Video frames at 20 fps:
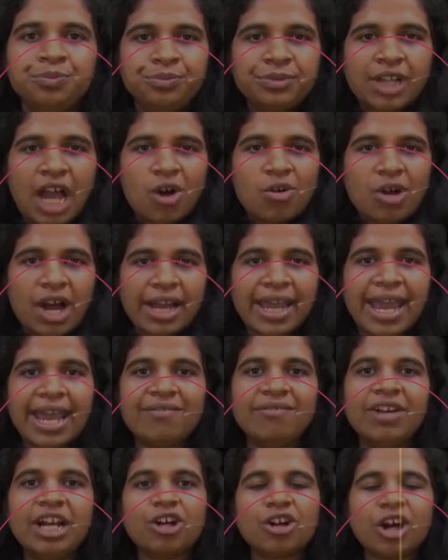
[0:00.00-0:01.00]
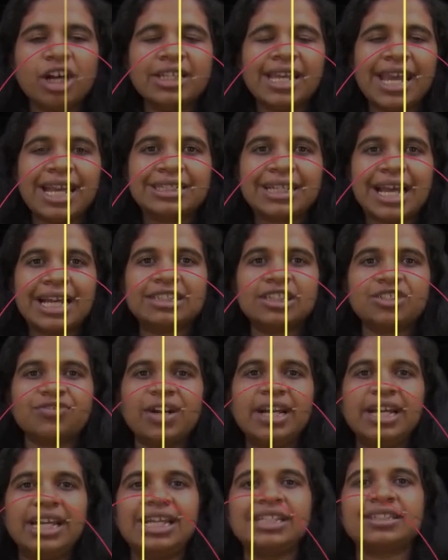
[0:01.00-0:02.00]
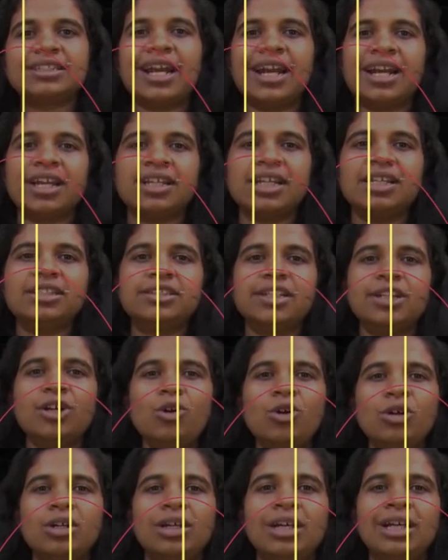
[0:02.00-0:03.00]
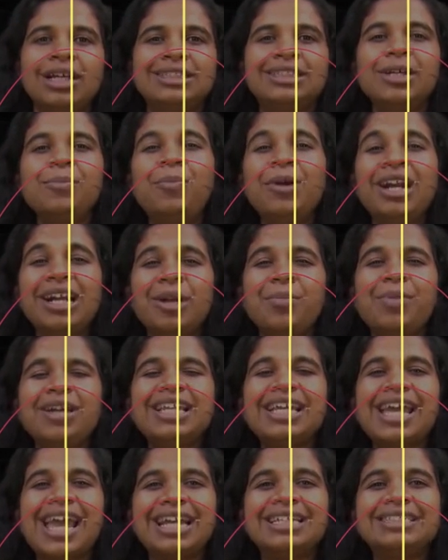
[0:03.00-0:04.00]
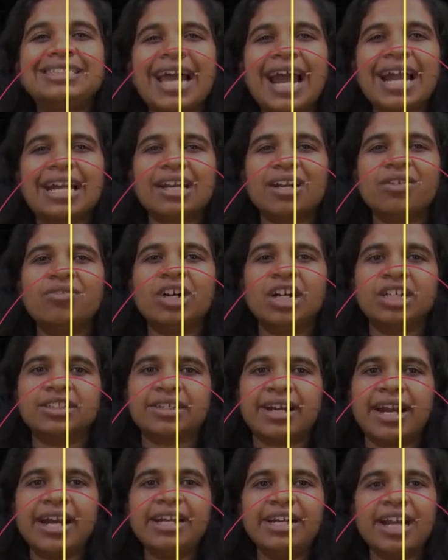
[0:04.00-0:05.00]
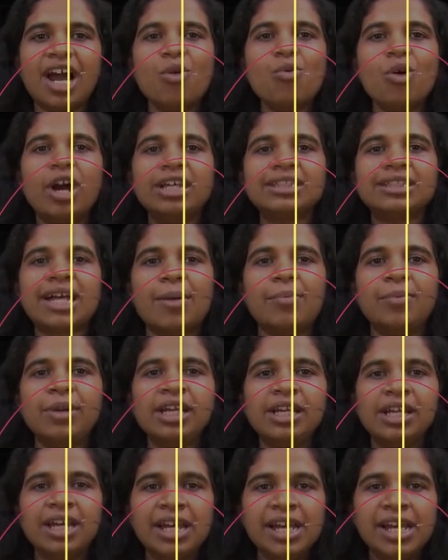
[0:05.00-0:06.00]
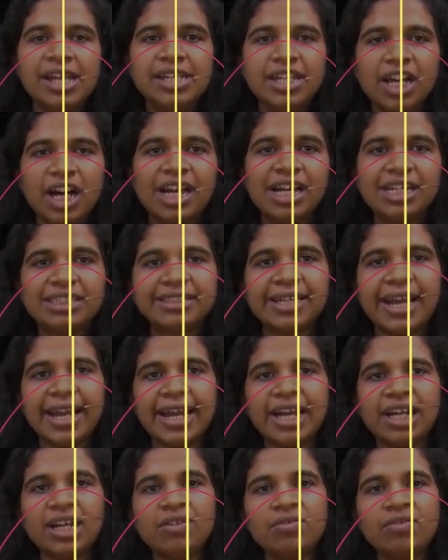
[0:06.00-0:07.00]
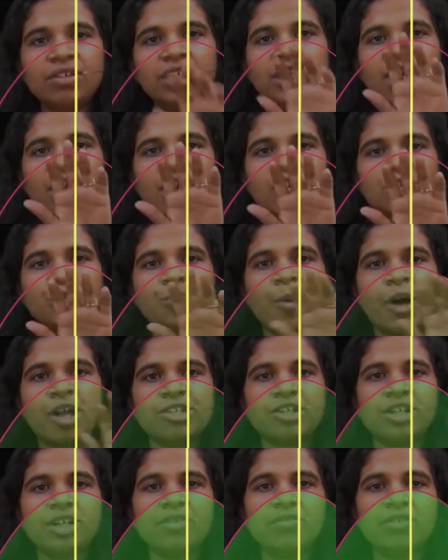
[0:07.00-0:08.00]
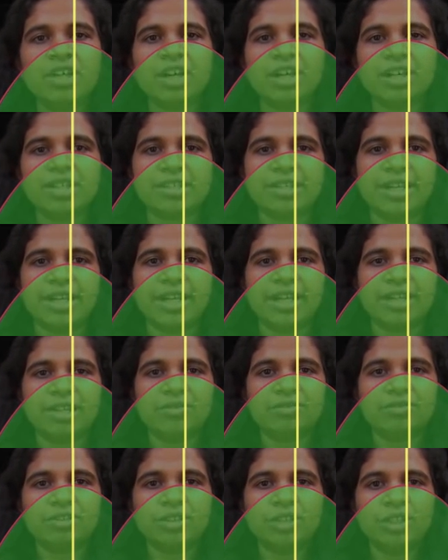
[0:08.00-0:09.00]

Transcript: Now, again, we'll draw the x-axis when D is greater than 0. Simple, it'll be the exact reverse, right? Now, what is happening? Here it's negative, here it's positive, here it's negative.